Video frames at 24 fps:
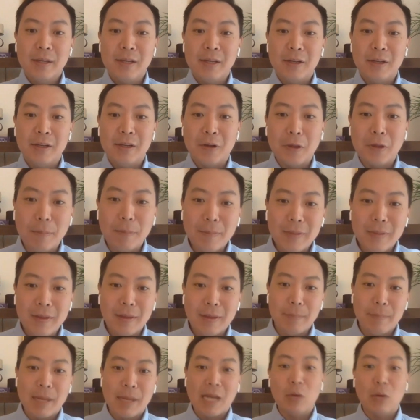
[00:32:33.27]

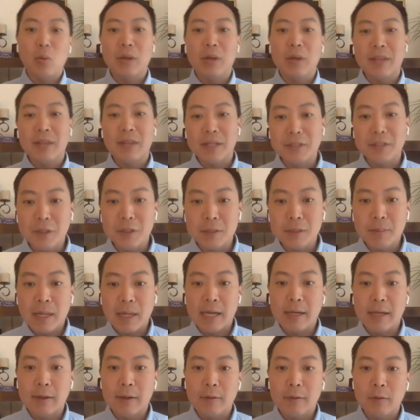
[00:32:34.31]
the bandwidth issues
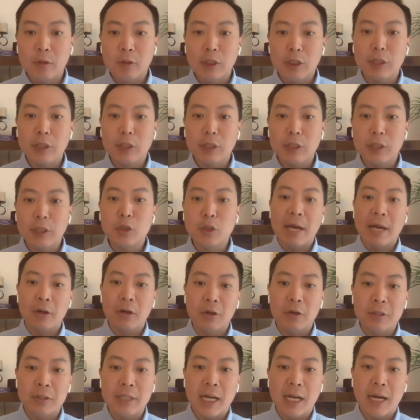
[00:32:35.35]
by just doing a
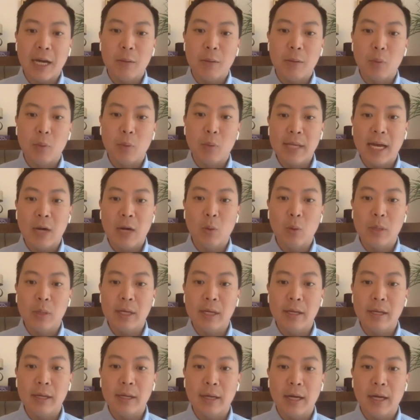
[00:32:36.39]
better job with how
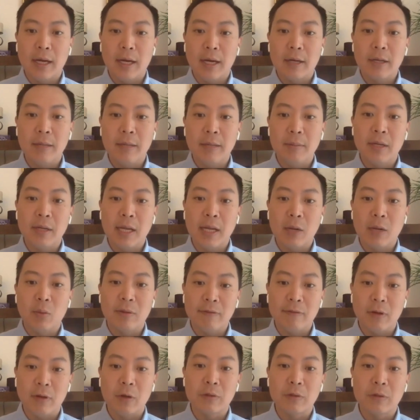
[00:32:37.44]
we communicate
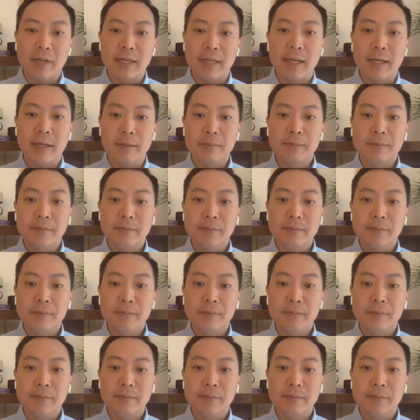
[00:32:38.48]
with folks right now.